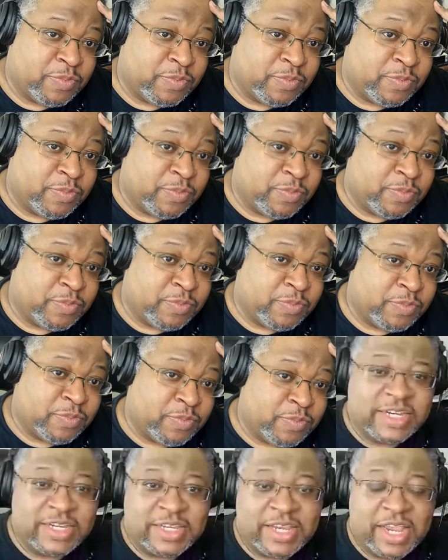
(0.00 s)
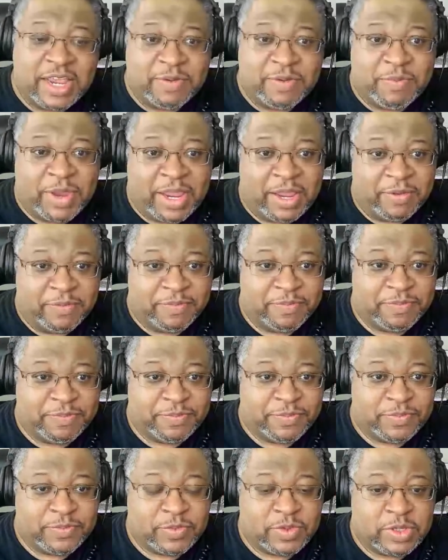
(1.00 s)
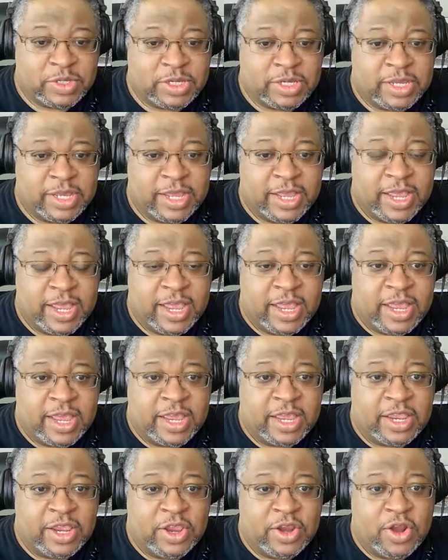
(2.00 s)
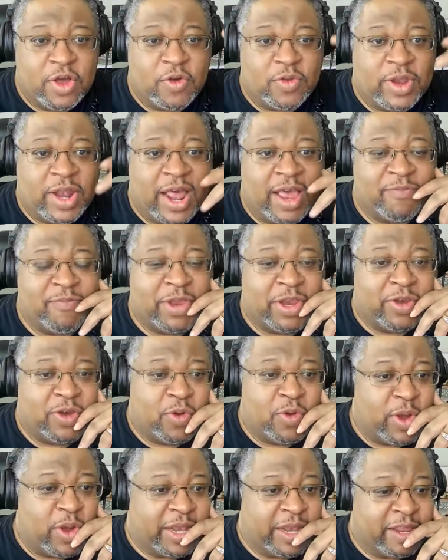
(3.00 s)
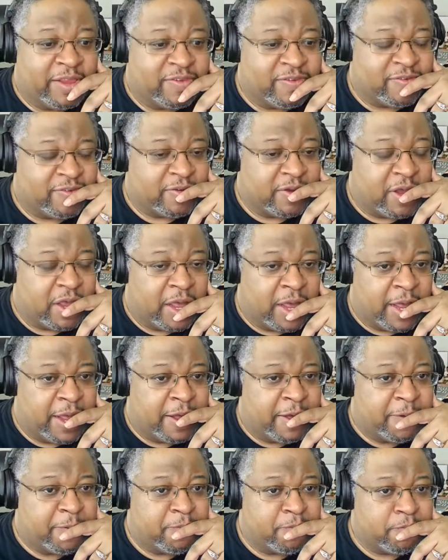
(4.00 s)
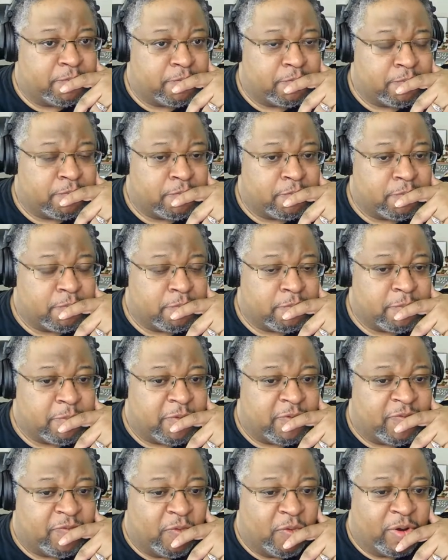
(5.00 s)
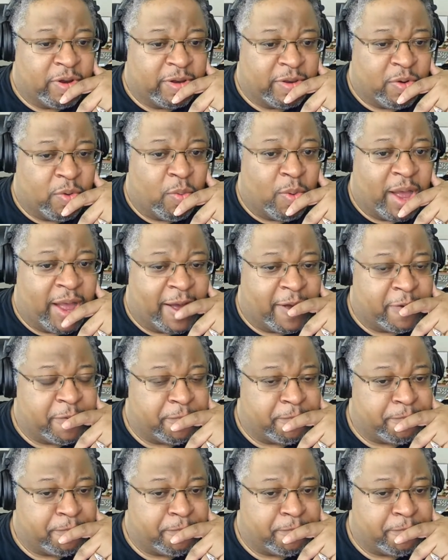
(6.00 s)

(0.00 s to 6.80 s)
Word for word: it really just hit me. You know that I've been doing this um, for a little while,